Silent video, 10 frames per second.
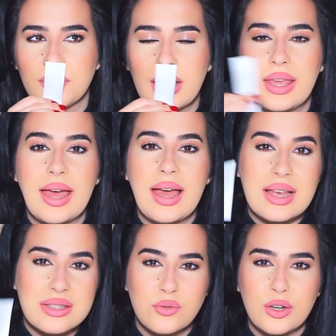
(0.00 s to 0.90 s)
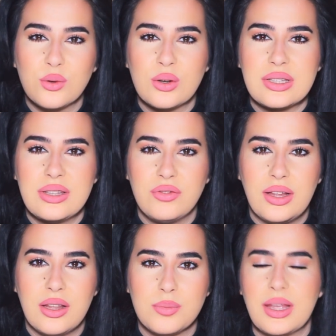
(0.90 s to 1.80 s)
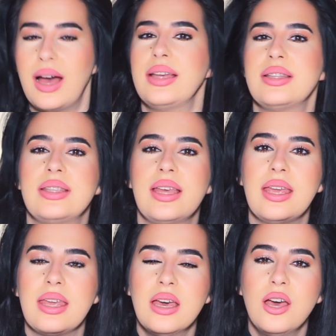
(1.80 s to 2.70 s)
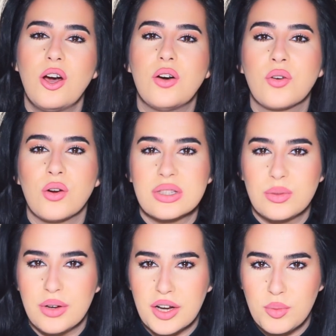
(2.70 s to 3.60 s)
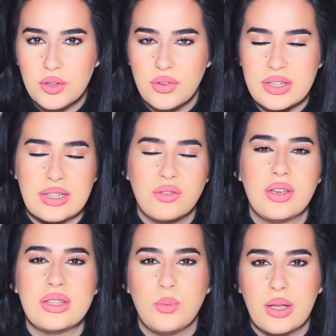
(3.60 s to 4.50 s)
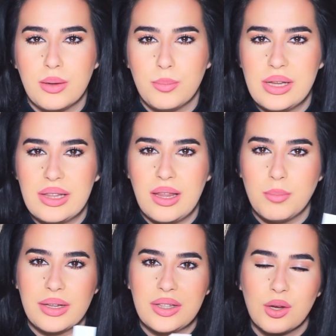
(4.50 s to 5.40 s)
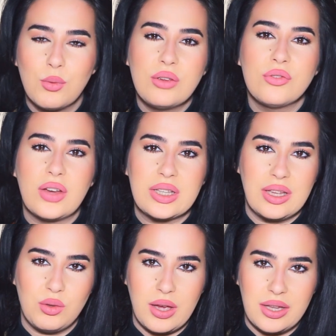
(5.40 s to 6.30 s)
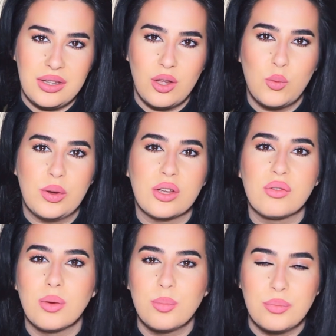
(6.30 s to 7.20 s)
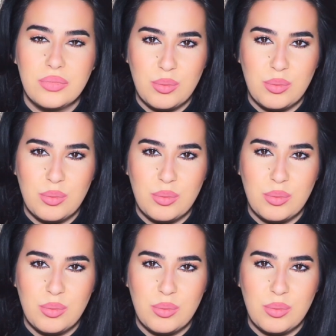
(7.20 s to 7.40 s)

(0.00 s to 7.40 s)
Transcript: Yeah, as the fragrance develops, I'd say, of course, the bergamot facet fades away completely, but the green facet you had in the opening from the